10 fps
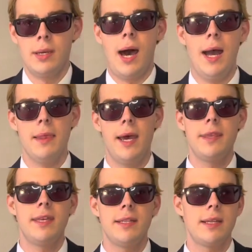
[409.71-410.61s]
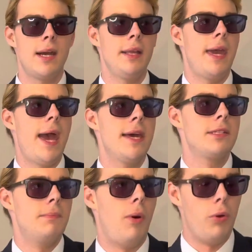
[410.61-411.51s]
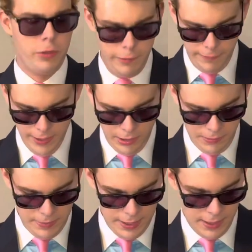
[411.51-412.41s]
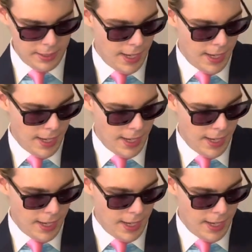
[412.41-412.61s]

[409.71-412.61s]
I like that it kind of has a bolder fit on me.